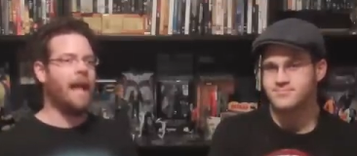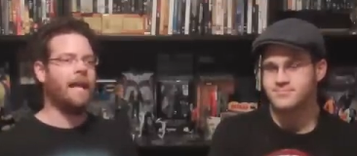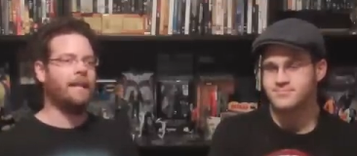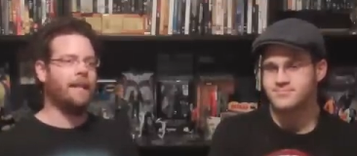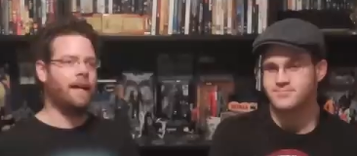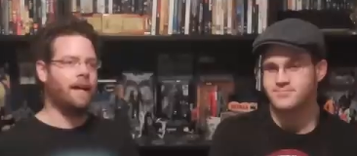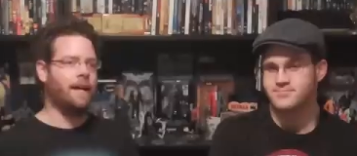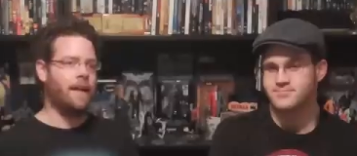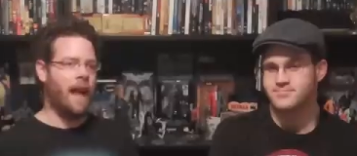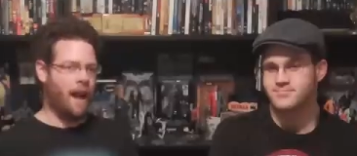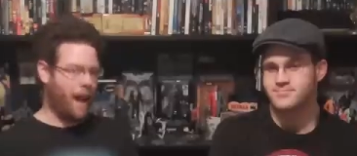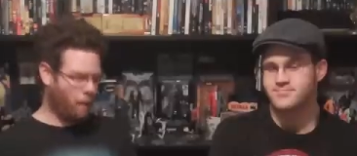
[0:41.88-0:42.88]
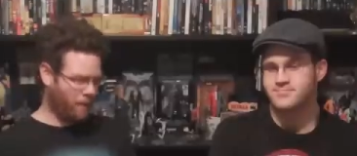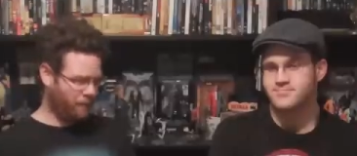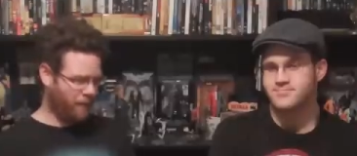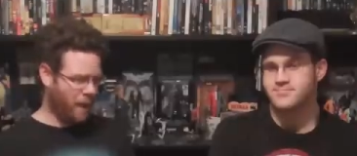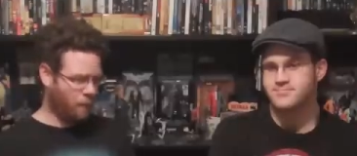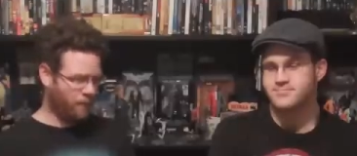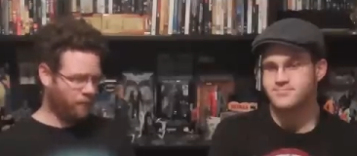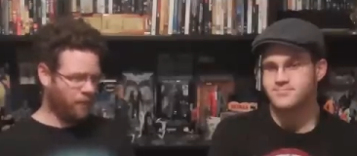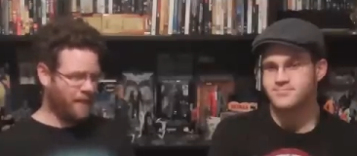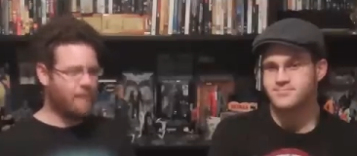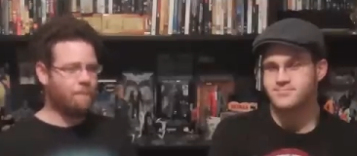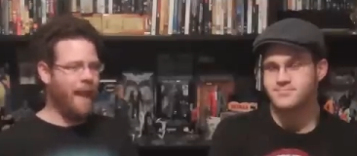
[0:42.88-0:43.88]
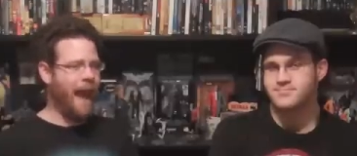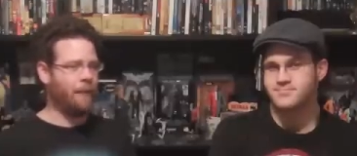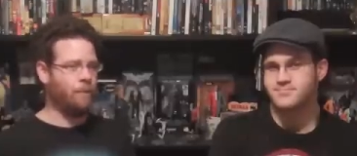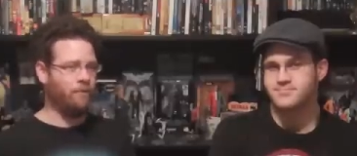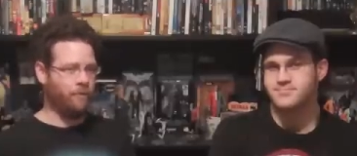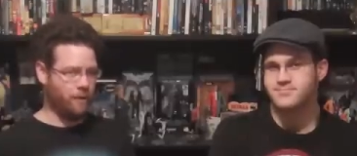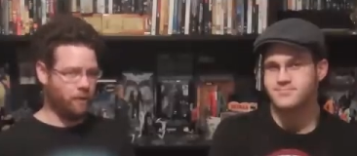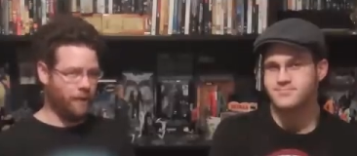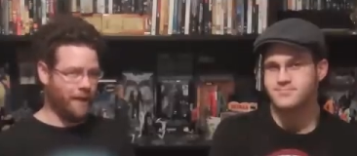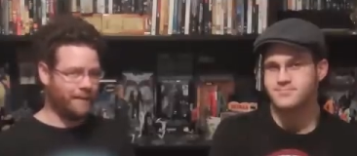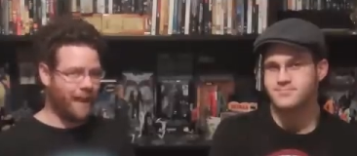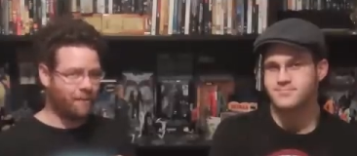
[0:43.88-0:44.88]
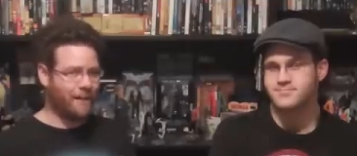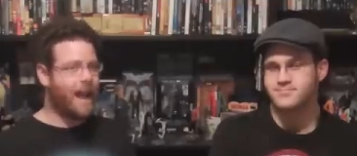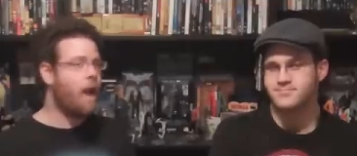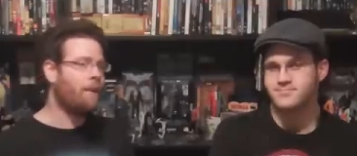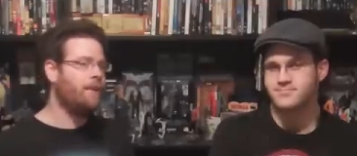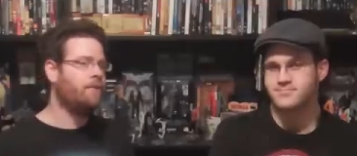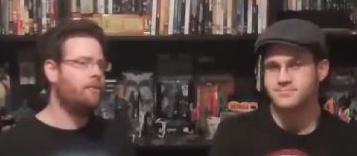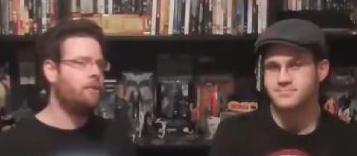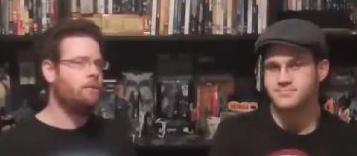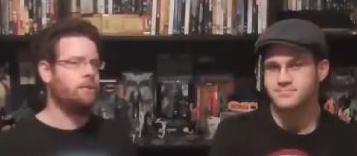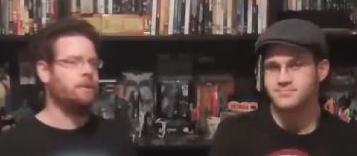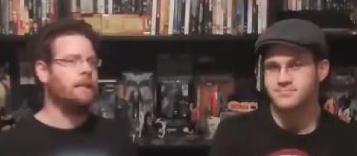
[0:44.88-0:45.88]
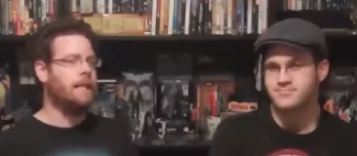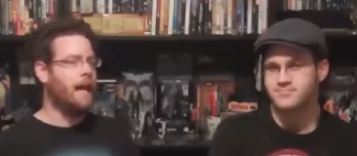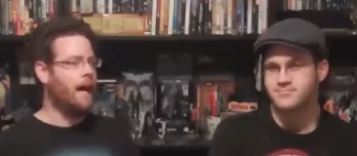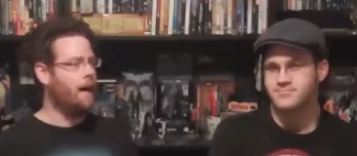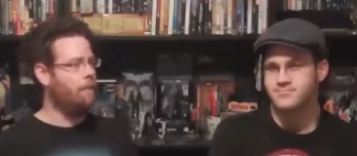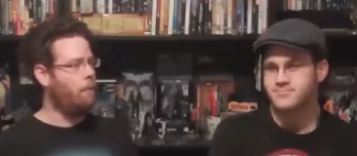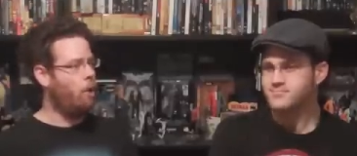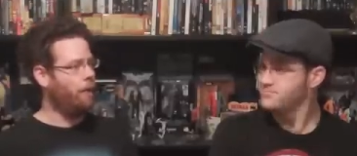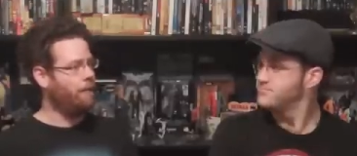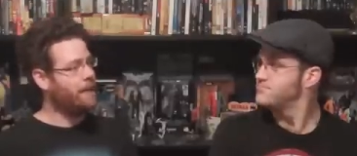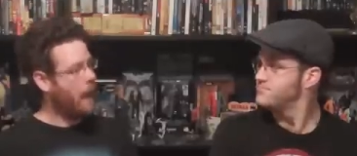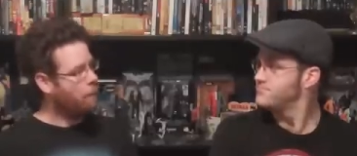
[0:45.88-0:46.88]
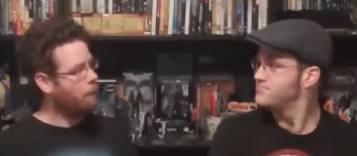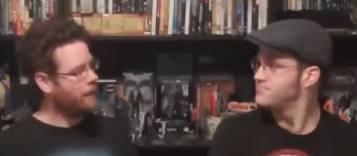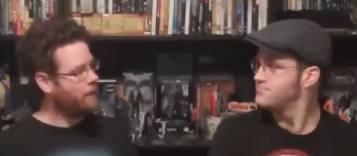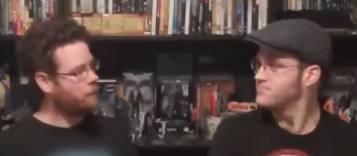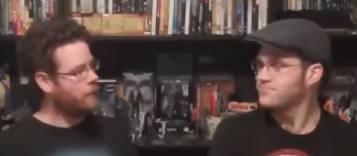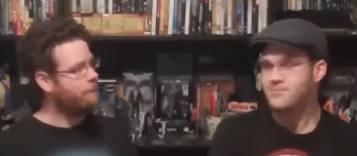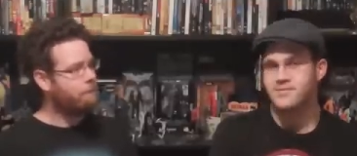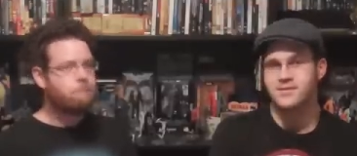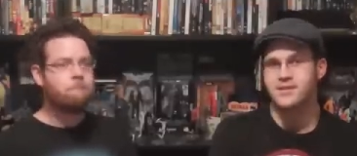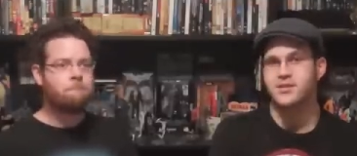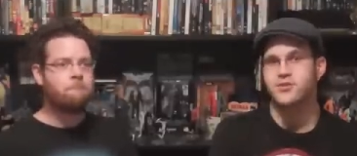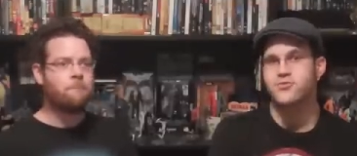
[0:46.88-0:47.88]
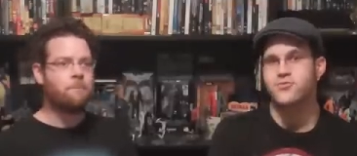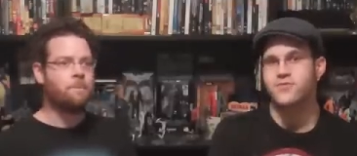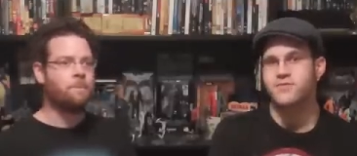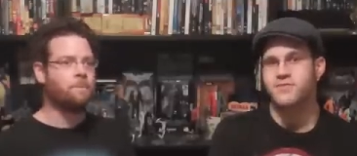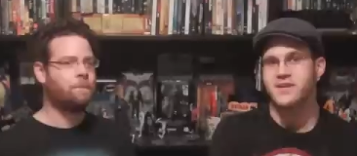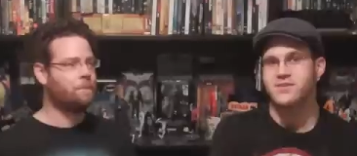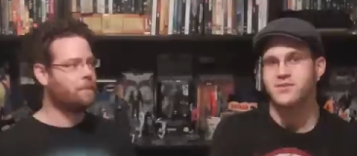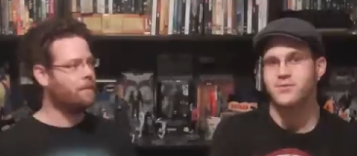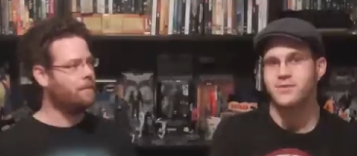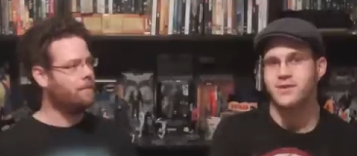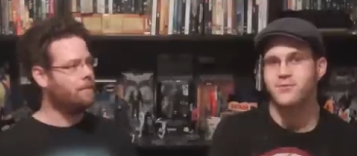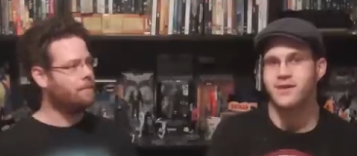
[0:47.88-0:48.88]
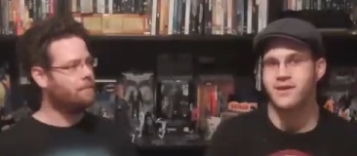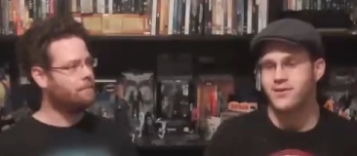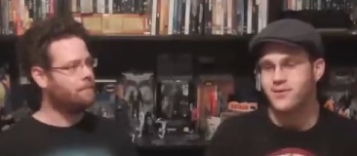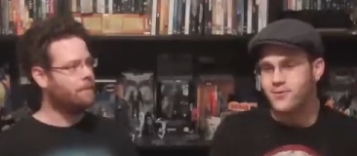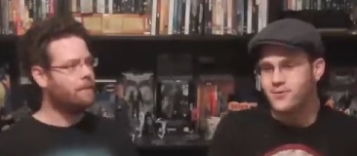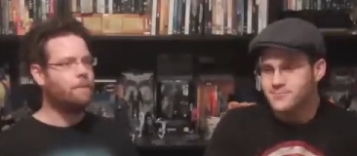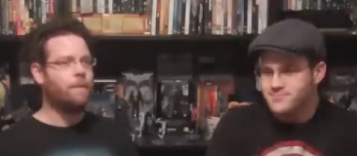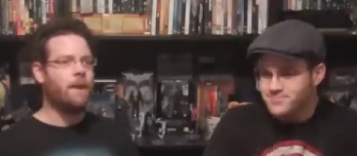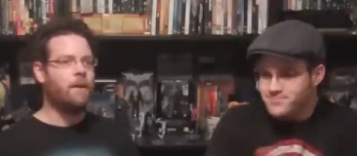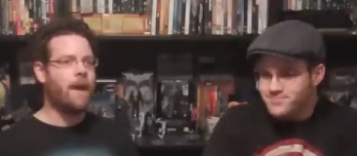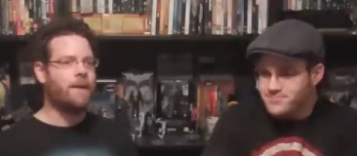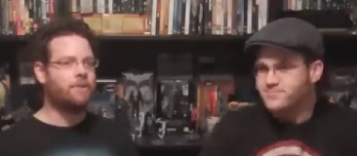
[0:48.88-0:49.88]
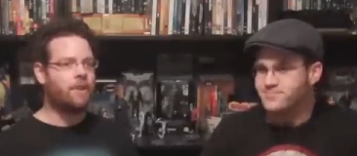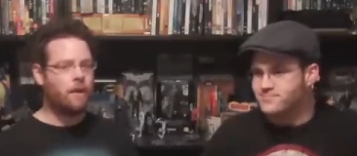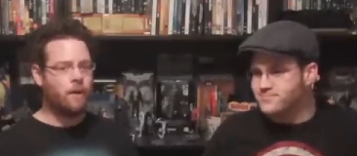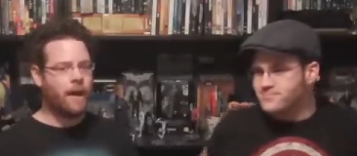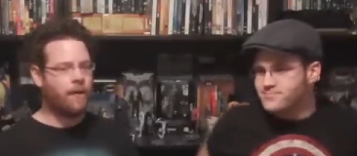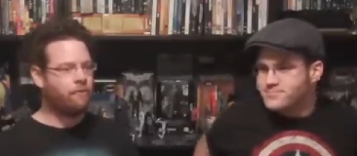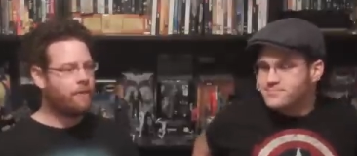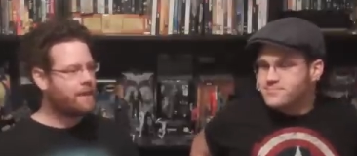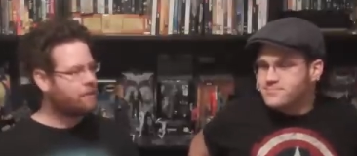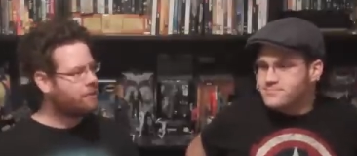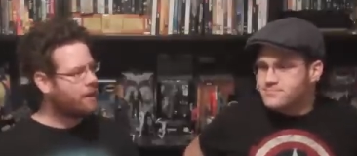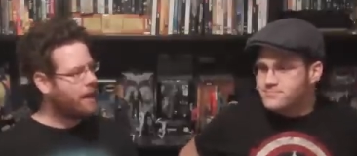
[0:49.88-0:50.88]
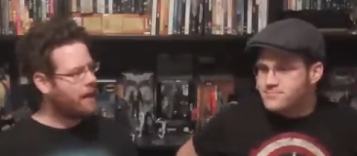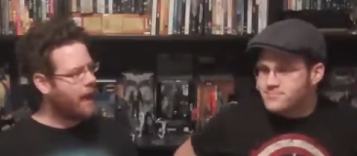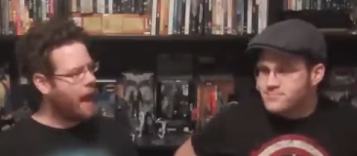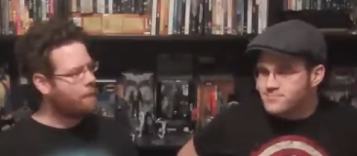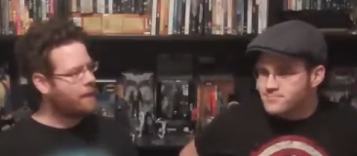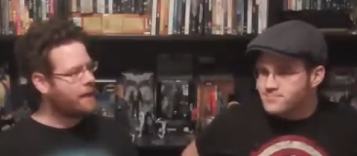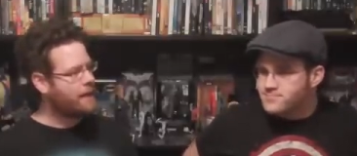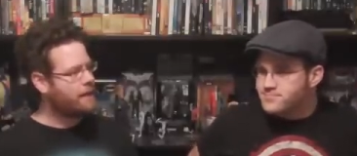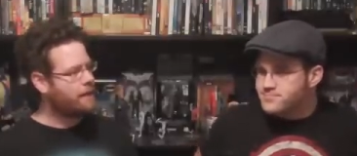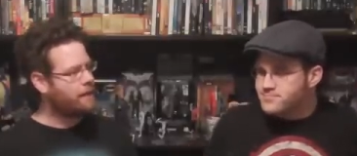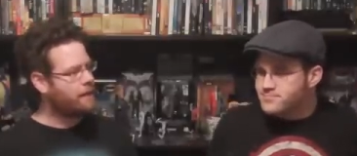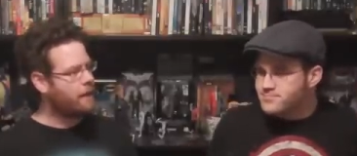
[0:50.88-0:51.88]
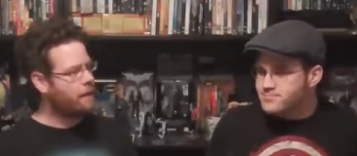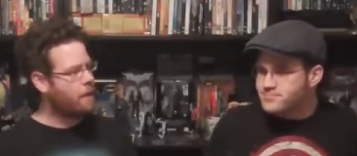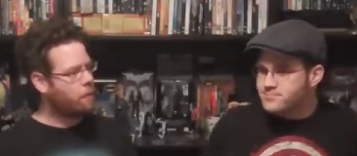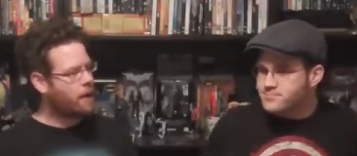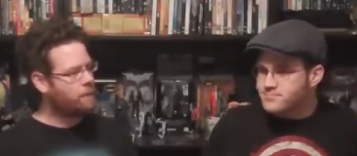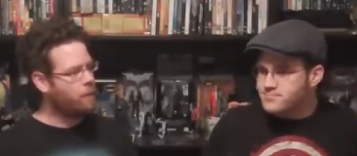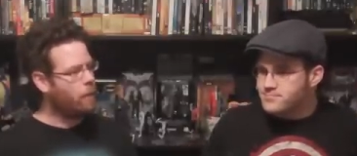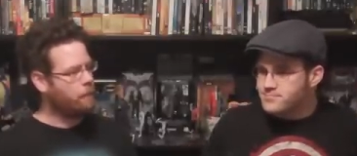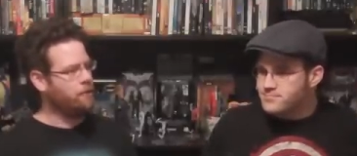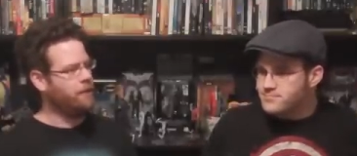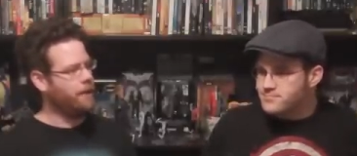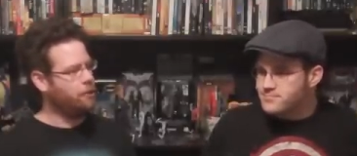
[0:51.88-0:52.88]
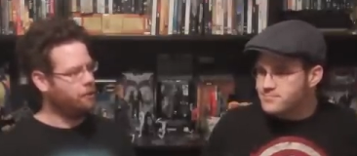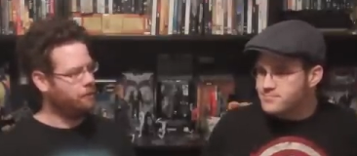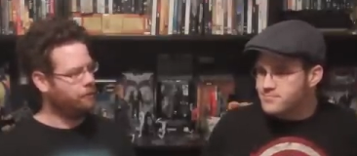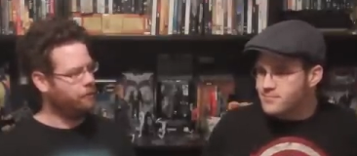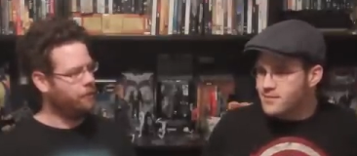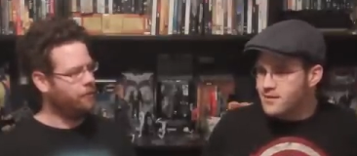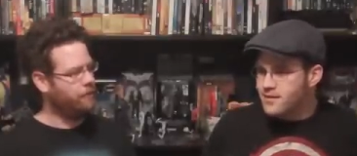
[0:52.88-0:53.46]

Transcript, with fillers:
Speaker 1: and the impact we feel that it's having now and in the future on the comic industry.
Speaker 2: The New 52. Here we go.
Speaker 1: Okay, so Vince, how many? Approximately what percentage of the